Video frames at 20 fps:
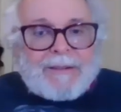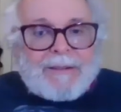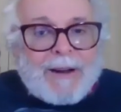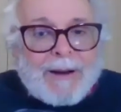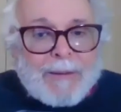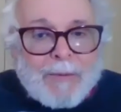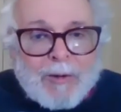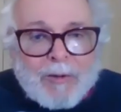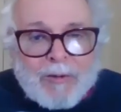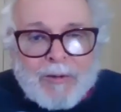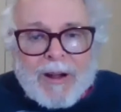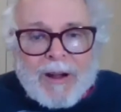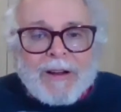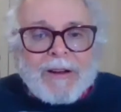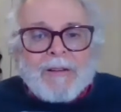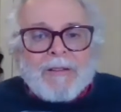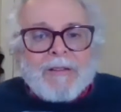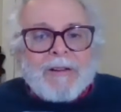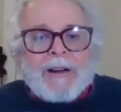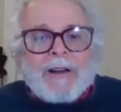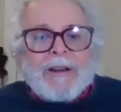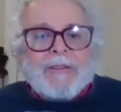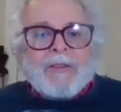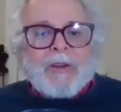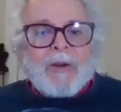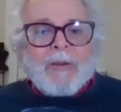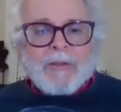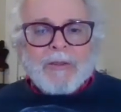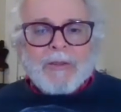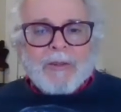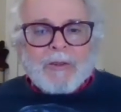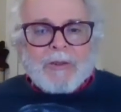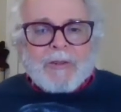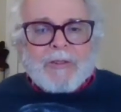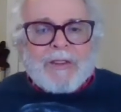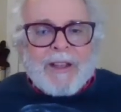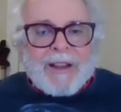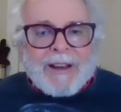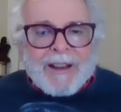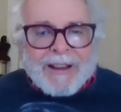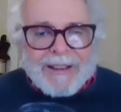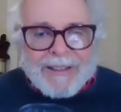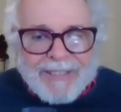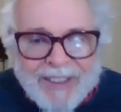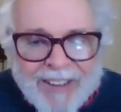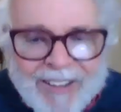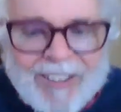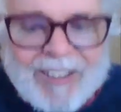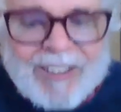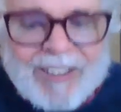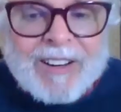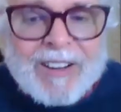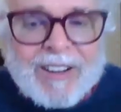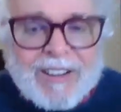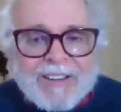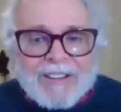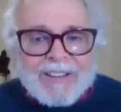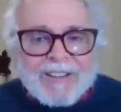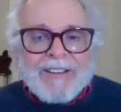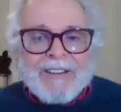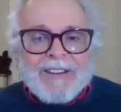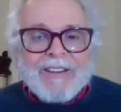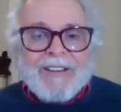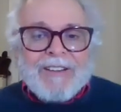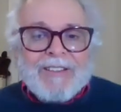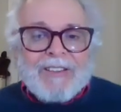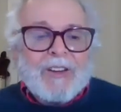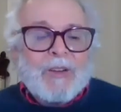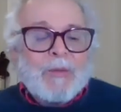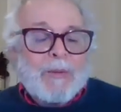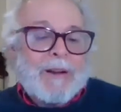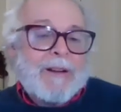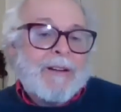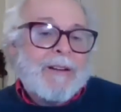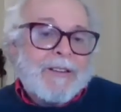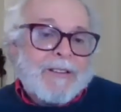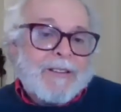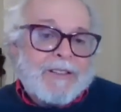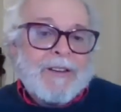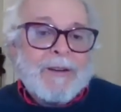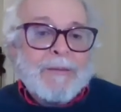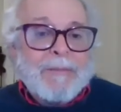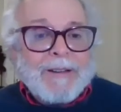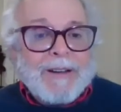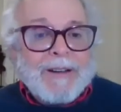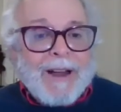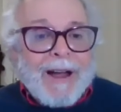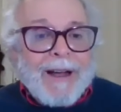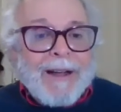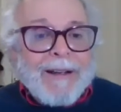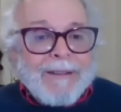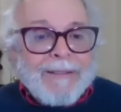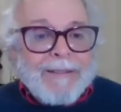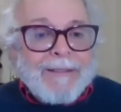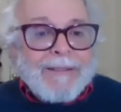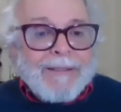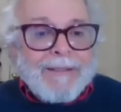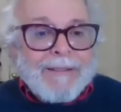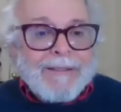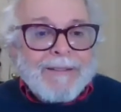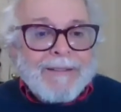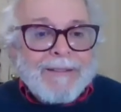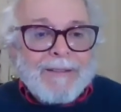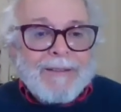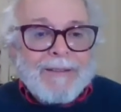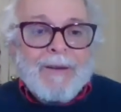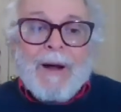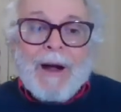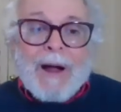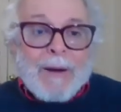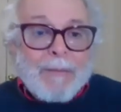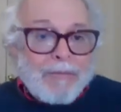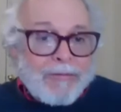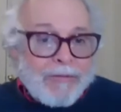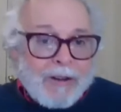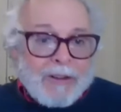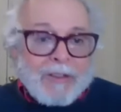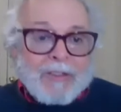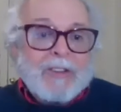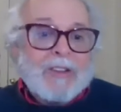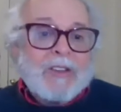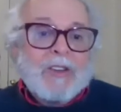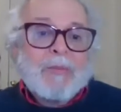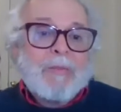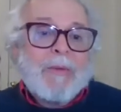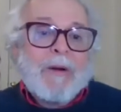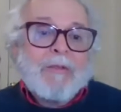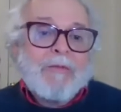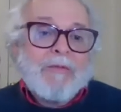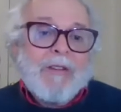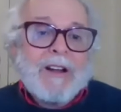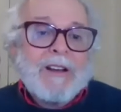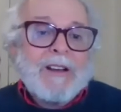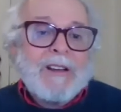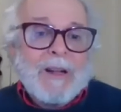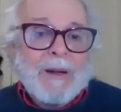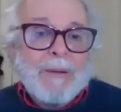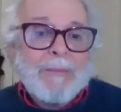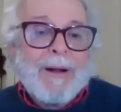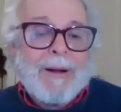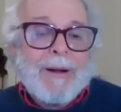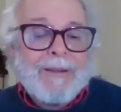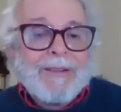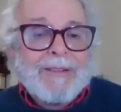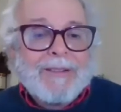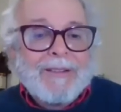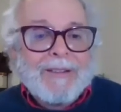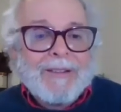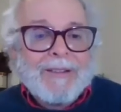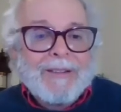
I'm a writer, and I don't lose that identity just because Jim died. I process by writing about it.